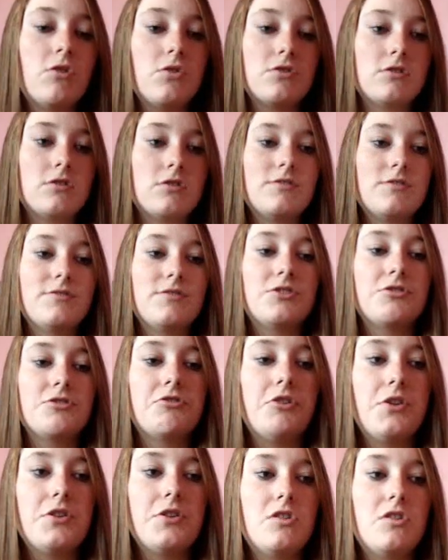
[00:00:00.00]
Rose.
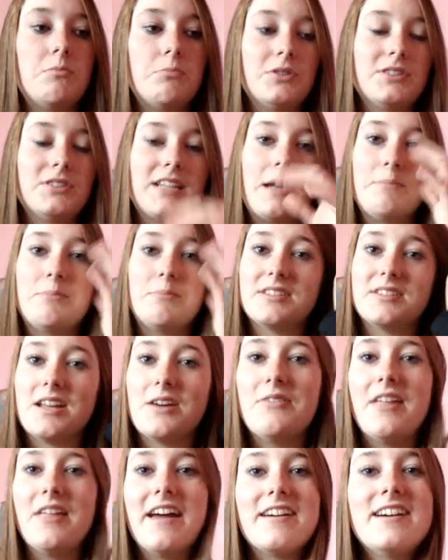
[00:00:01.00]
Screw it, the notebook's getting put
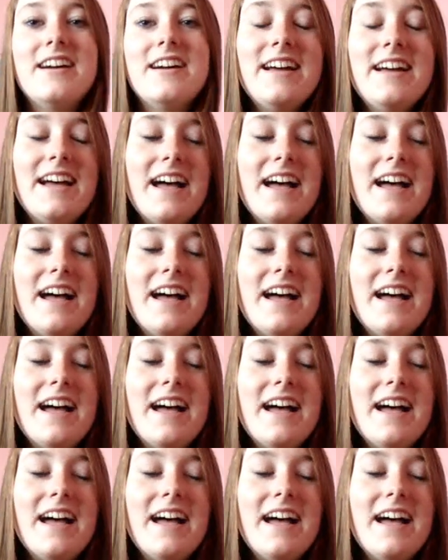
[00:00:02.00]
down there.